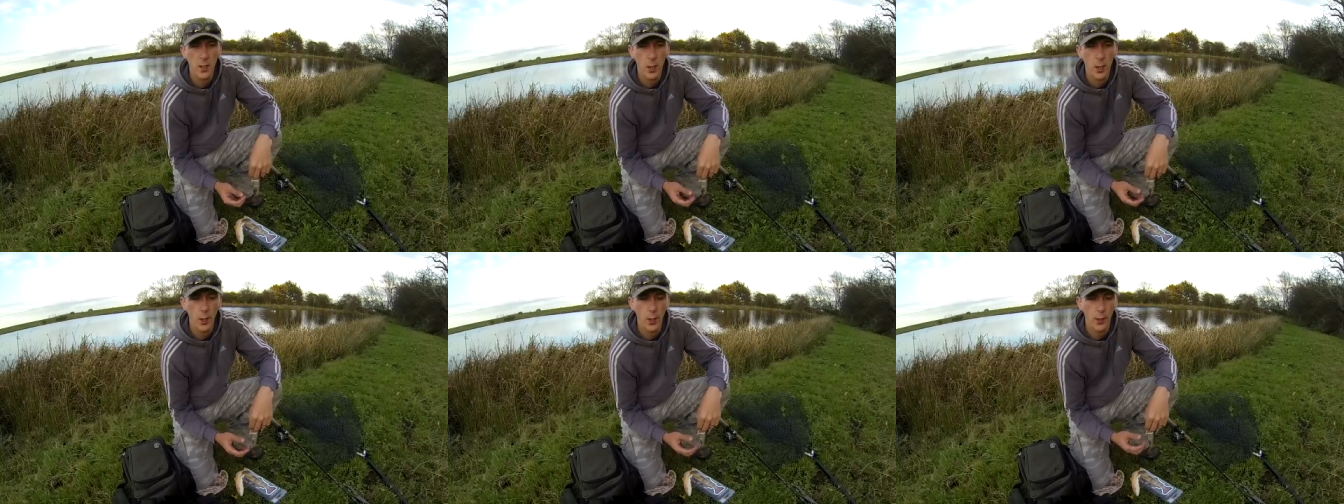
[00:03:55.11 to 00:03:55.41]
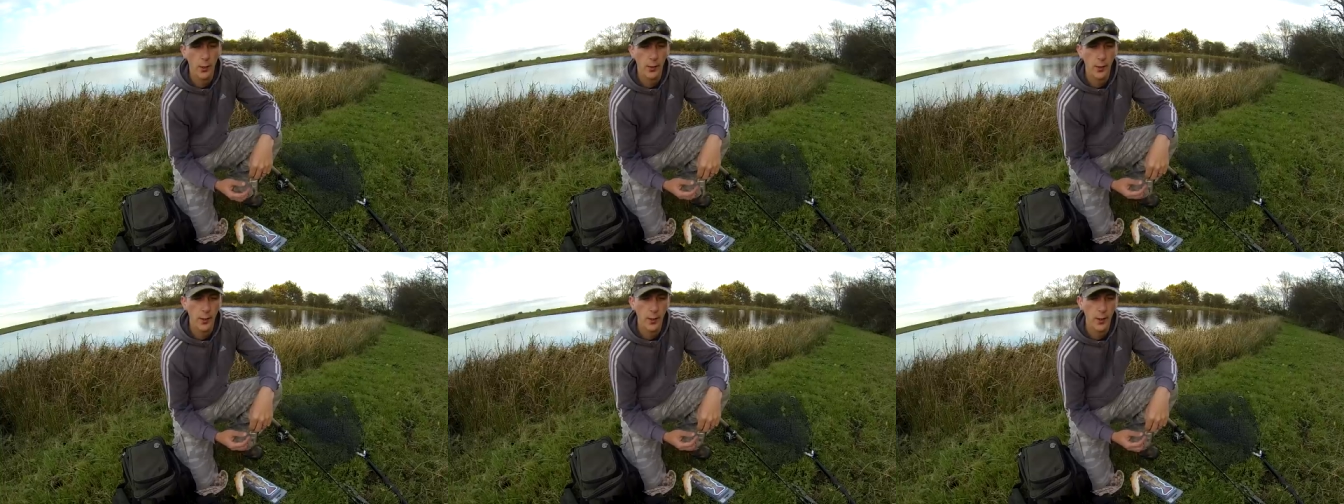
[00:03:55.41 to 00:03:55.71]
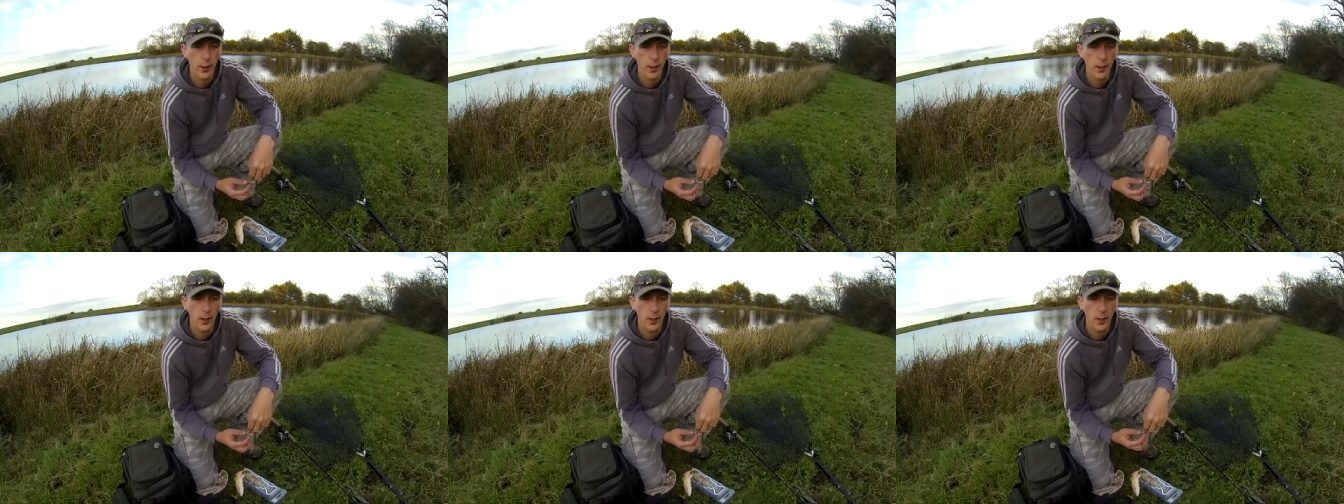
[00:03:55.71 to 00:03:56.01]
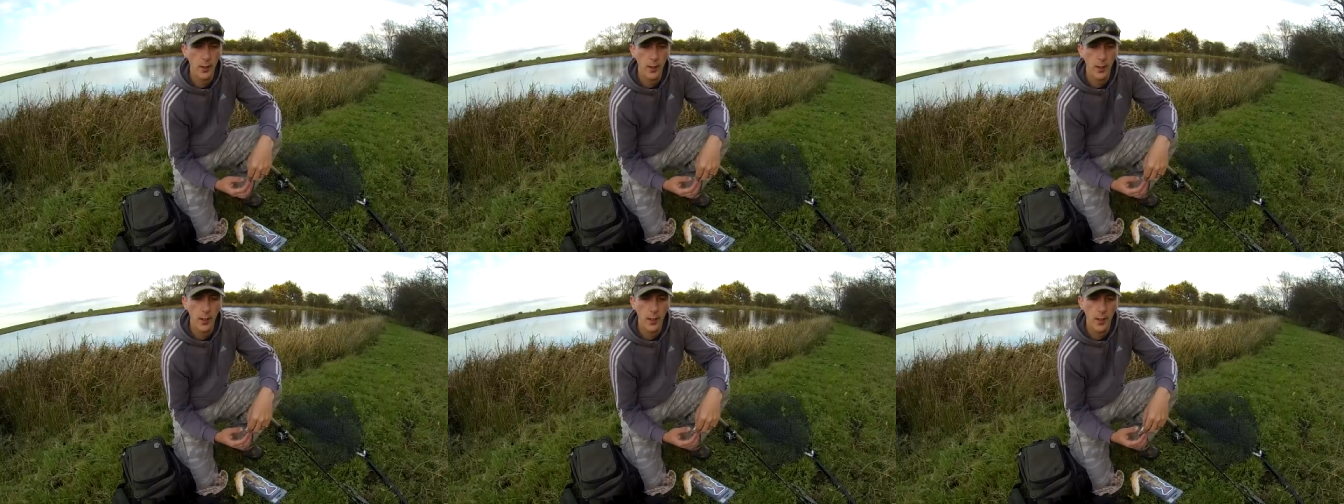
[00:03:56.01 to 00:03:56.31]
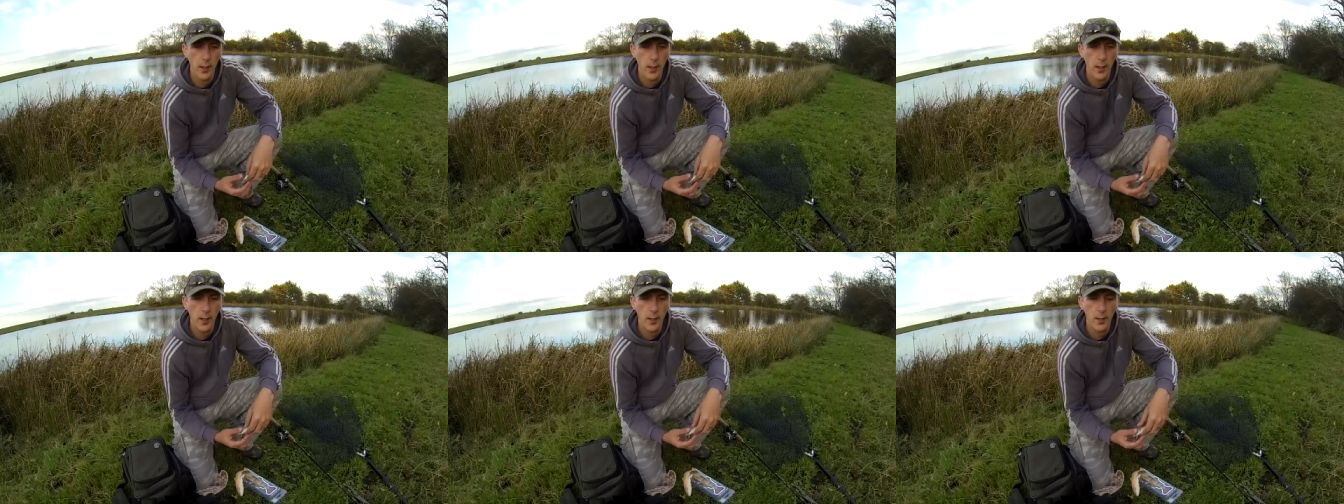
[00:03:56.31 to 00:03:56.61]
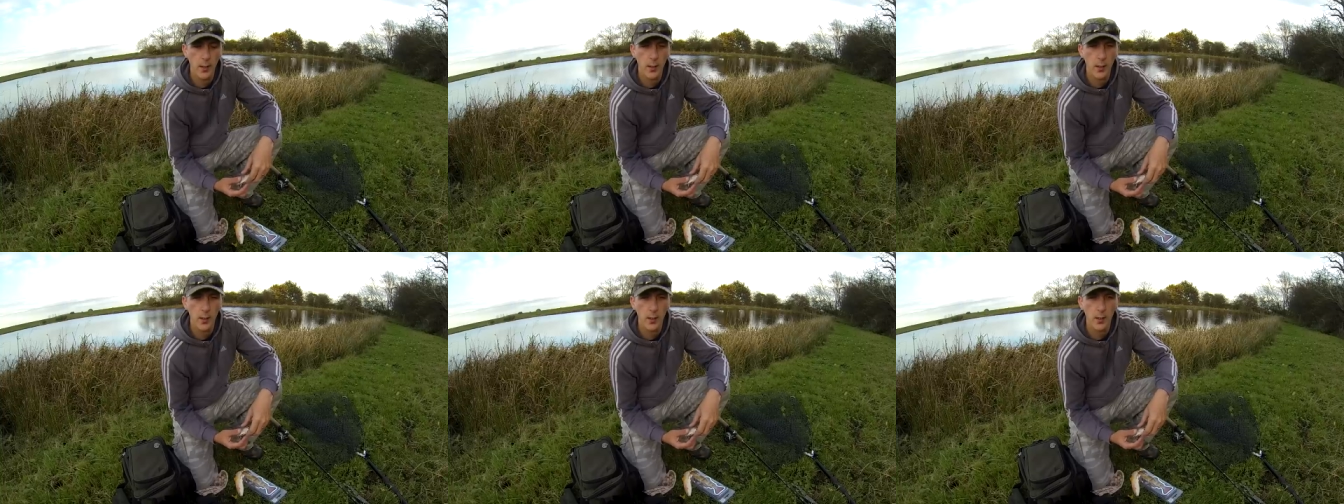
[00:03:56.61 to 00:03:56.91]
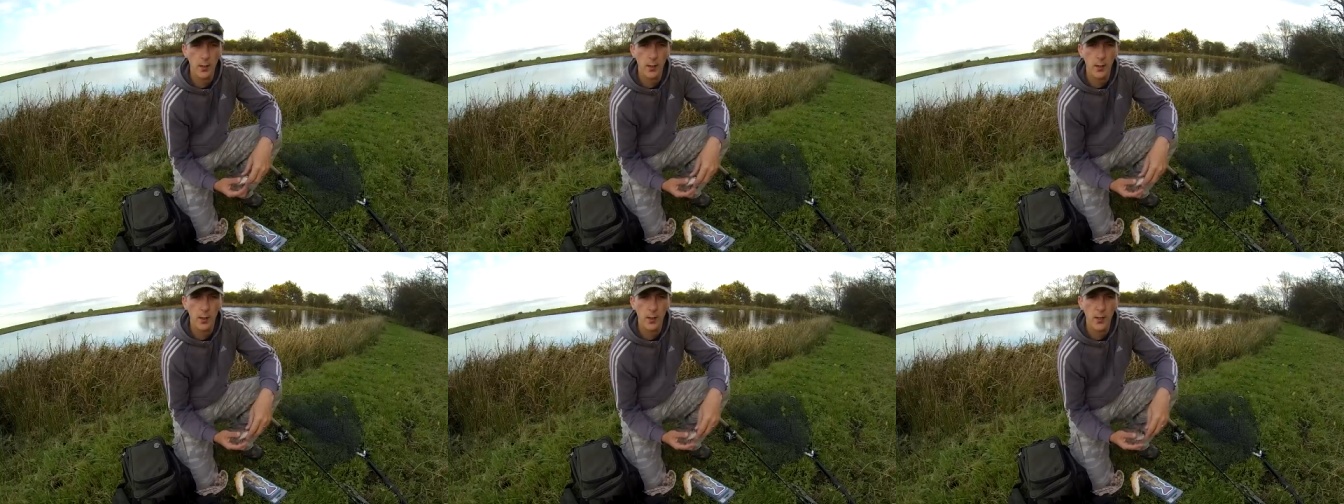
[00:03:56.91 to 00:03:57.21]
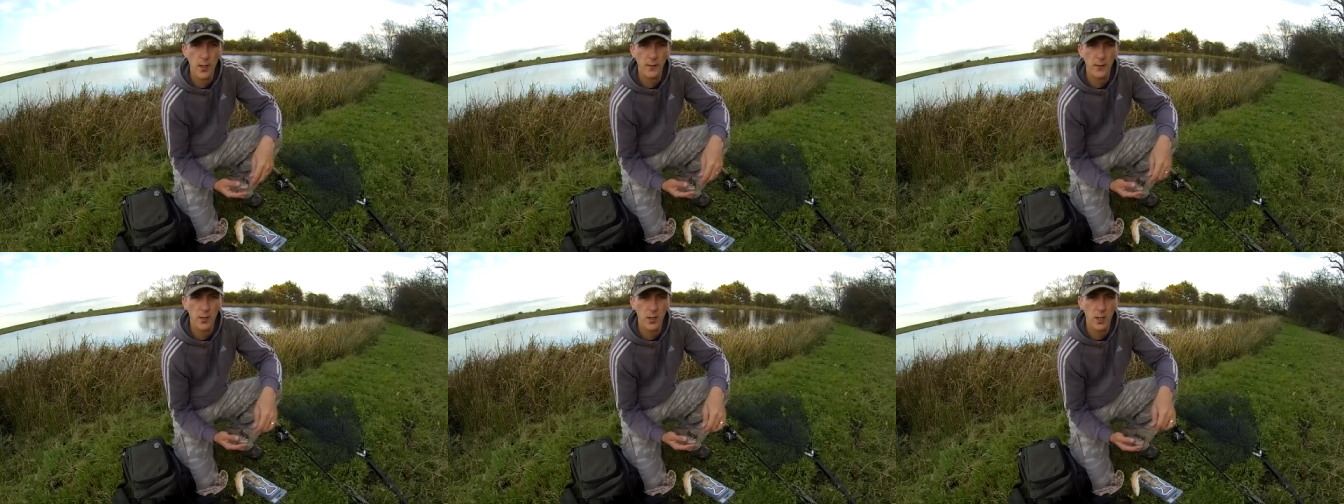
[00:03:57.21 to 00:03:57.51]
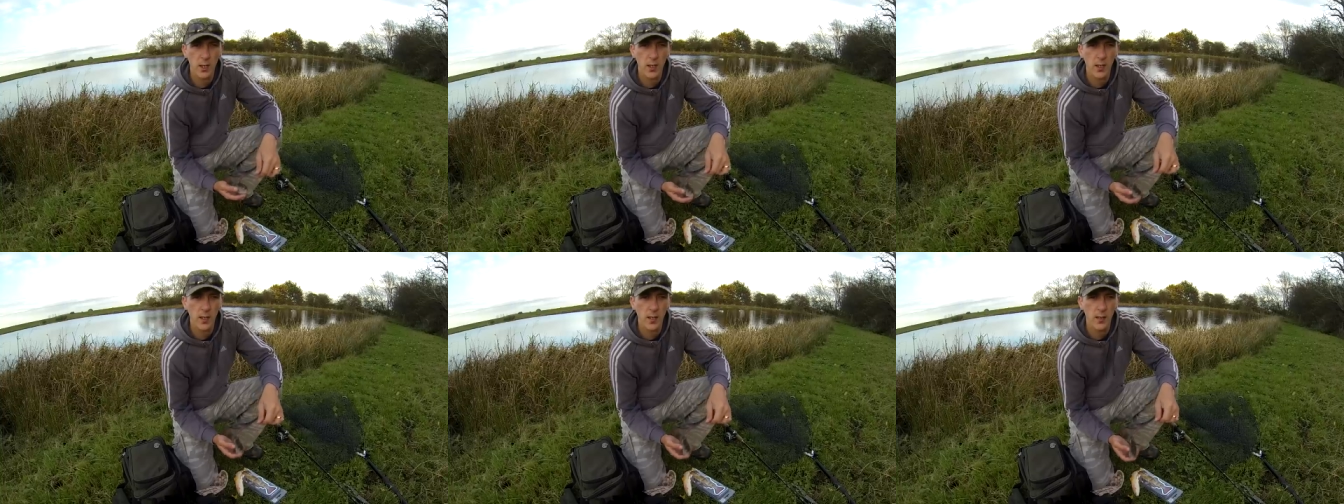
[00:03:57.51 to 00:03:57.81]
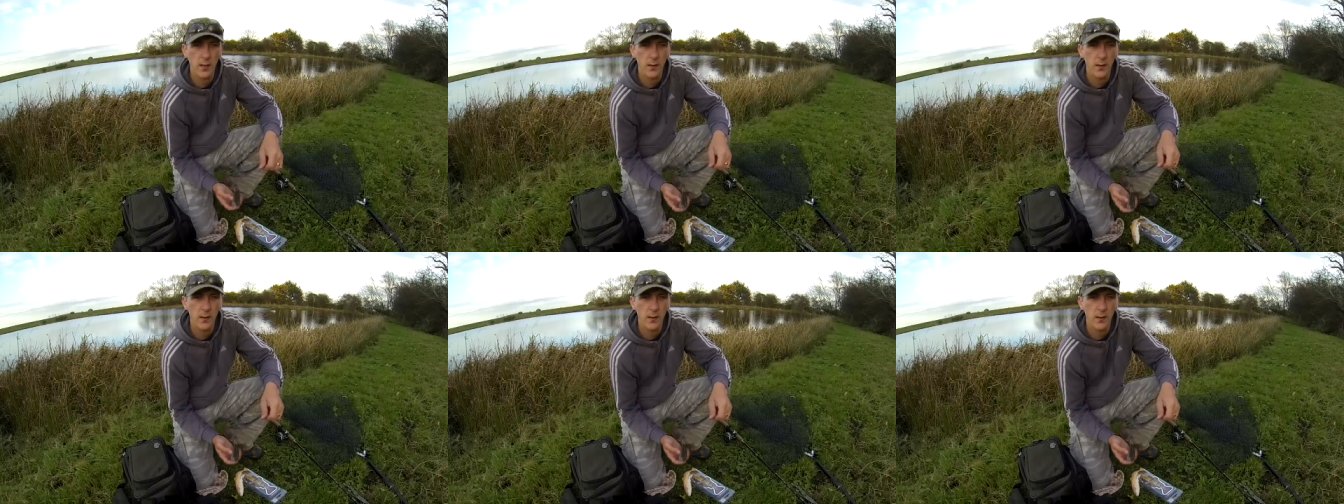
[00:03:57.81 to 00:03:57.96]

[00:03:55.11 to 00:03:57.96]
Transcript: or the uh, the Savage Gear